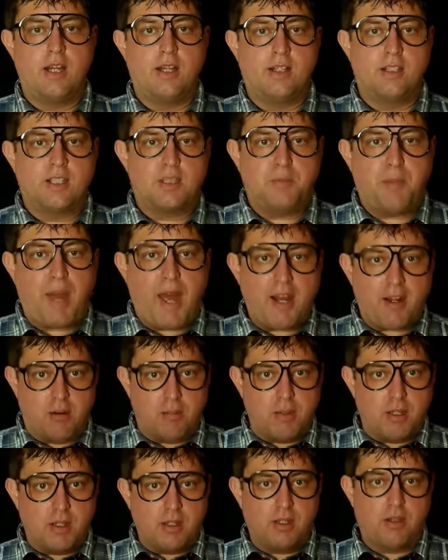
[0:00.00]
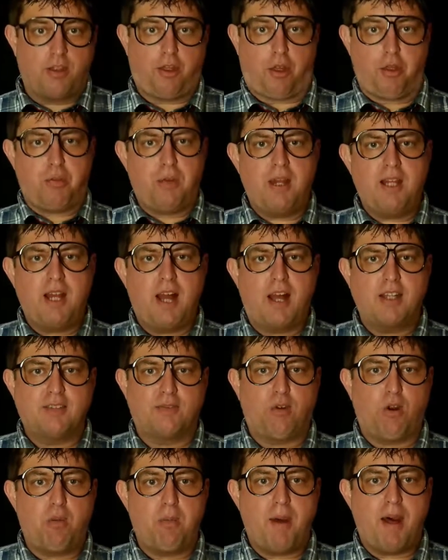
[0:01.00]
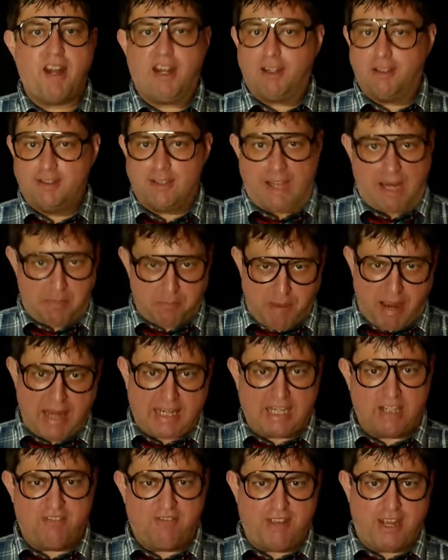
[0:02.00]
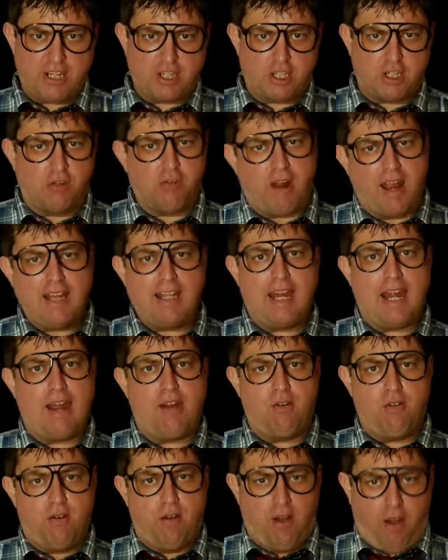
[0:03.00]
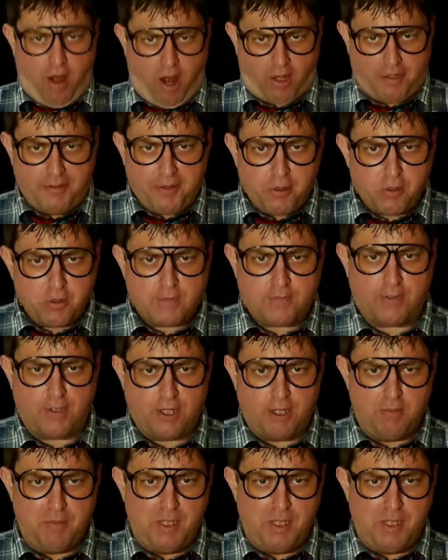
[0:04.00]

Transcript: Spider-Man, the 3 Laws of Robotics, and my confession right now on News for Human